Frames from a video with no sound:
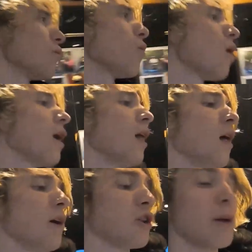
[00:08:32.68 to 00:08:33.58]
for a
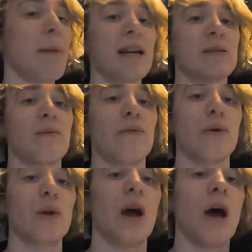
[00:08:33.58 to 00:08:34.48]
while, gonna make some
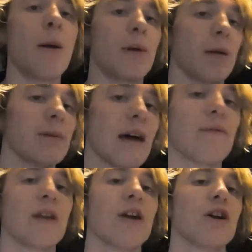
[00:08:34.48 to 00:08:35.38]
food, but I'm
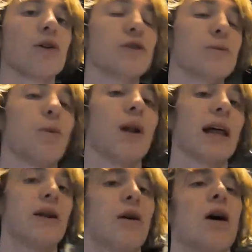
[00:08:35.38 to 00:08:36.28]
definitely gonna do some more
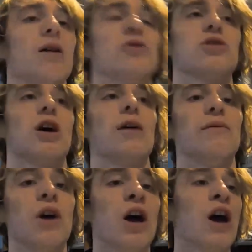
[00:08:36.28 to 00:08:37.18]
later on.
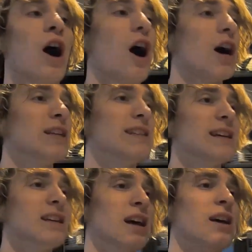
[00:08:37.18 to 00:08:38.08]
I
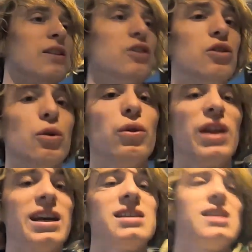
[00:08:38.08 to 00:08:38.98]
did the two
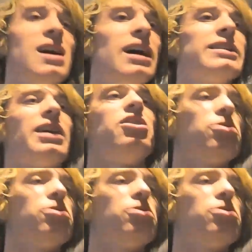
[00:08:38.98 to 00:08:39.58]
things that are